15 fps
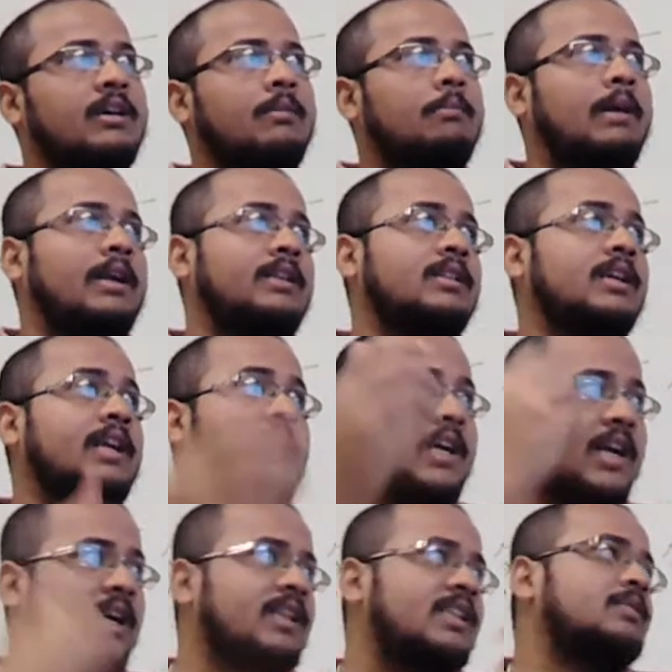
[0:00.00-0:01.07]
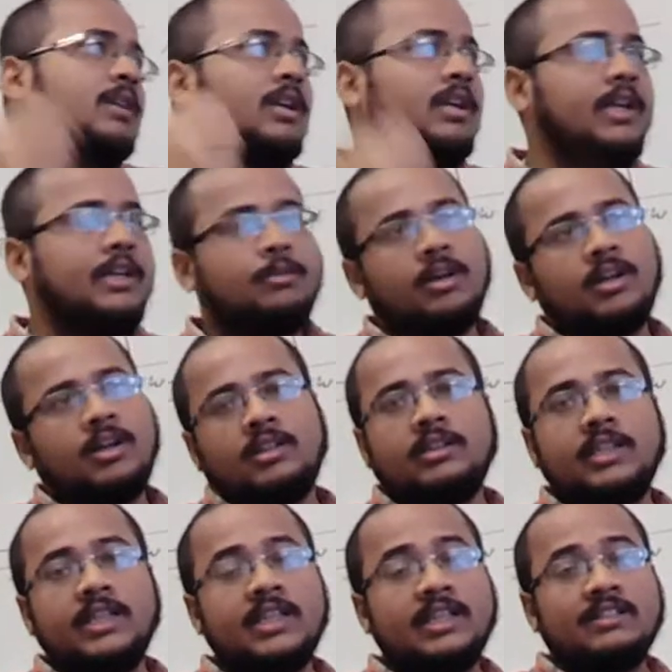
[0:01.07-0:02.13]
But in the recurrent neural network, the
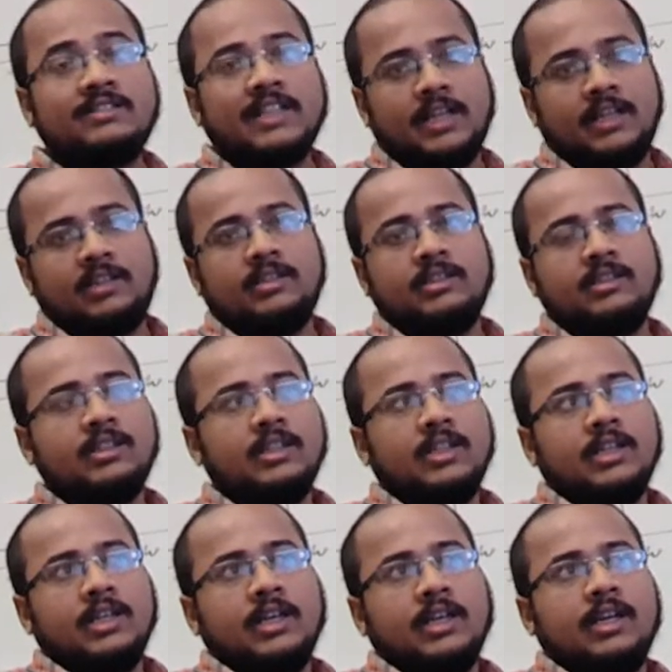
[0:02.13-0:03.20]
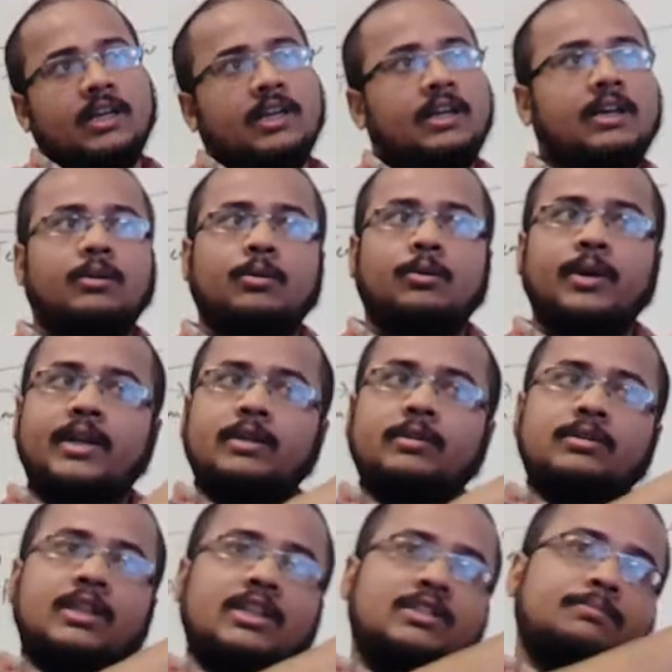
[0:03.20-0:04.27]
thing is that when you
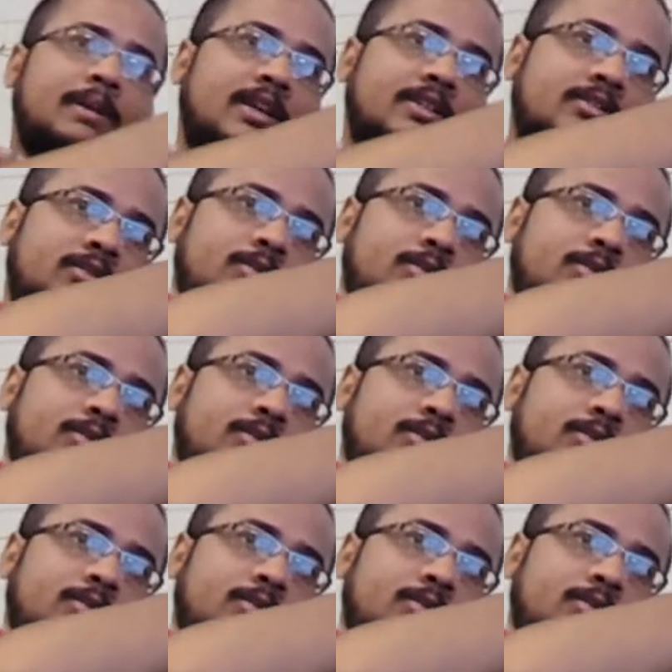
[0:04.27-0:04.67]
just pass